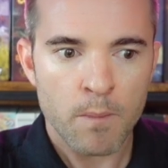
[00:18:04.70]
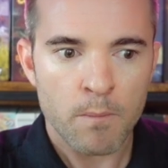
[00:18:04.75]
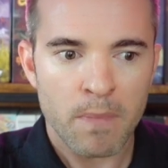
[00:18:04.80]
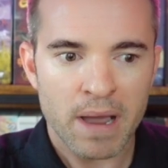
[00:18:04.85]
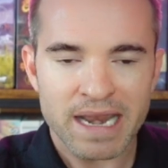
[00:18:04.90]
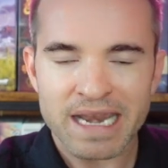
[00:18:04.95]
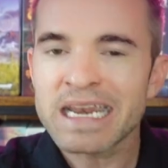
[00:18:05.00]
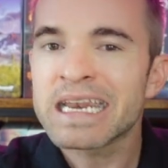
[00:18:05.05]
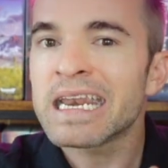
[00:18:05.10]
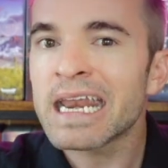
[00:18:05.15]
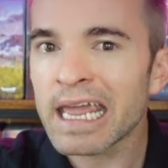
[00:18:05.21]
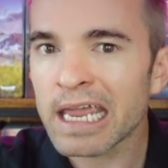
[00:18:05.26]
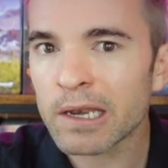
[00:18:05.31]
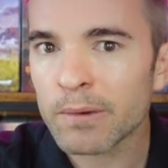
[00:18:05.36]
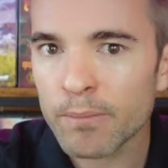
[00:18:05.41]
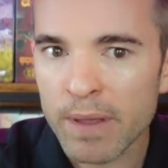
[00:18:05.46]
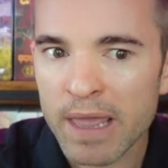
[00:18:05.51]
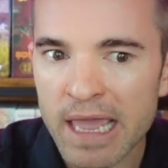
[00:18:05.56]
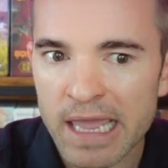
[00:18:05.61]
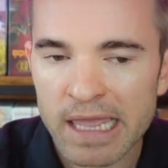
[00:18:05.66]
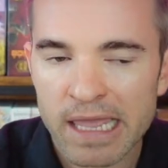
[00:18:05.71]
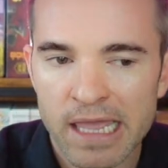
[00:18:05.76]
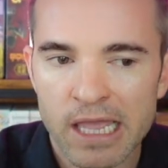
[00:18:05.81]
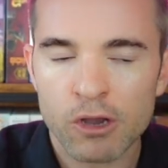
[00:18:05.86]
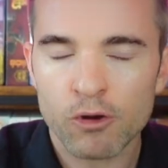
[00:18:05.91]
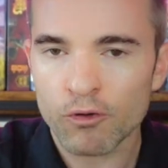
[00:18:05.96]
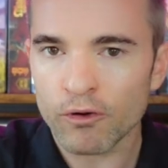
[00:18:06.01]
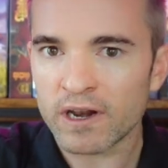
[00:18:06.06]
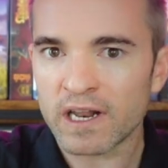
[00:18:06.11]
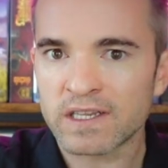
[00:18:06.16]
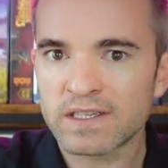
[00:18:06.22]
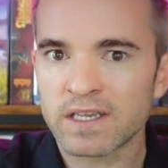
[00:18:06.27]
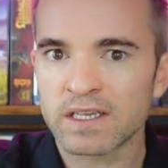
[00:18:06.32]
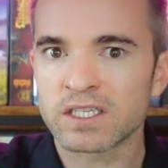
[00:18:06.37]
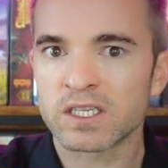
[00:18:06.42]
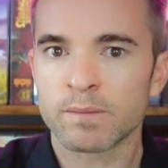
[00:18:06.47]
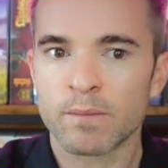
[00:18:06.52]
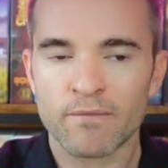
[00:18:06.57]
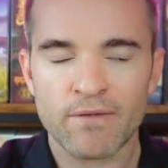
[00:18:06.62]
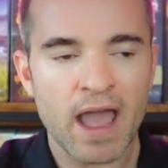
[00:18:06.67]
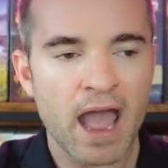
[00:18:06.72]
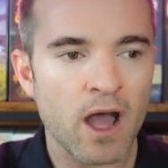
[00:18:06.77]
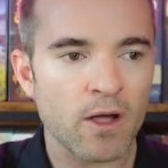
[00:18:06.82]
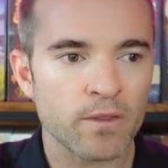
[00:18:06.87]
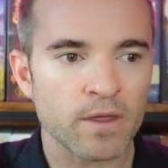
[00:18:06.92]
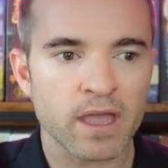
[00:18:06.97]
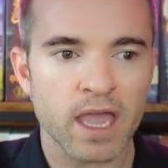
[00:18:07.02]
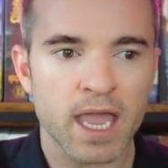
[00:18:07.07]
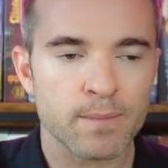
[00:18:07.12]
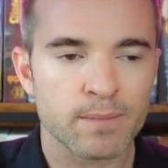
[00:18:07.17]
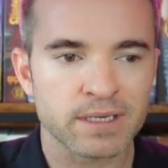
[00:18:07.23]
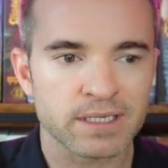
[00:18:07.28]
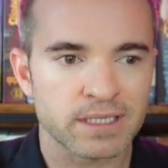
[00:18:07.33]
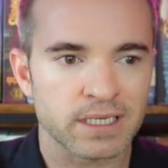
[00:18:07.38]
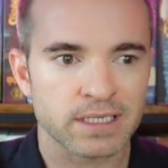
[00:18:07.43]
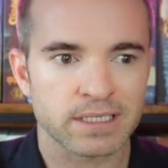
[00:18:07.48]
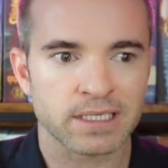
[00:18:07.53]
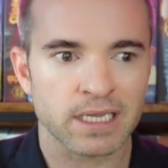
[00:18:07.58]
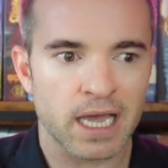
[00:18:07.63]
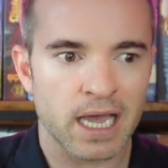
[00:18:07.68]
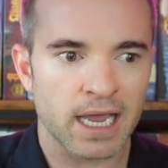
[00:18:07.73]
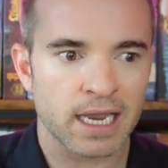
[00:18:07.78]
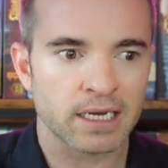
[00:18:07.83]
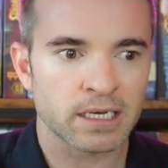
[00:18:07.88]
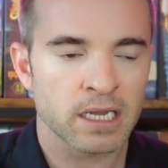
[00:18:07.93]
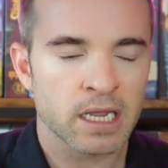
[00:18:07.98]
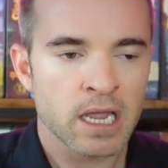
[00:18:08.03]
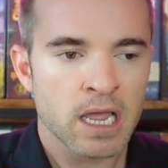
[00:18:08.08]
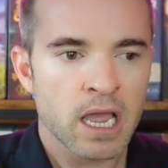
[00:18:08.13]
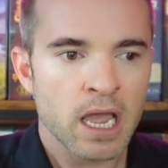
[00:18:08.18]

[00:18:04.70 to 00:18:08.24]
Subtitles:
nitpicky criticism of how the game is designed.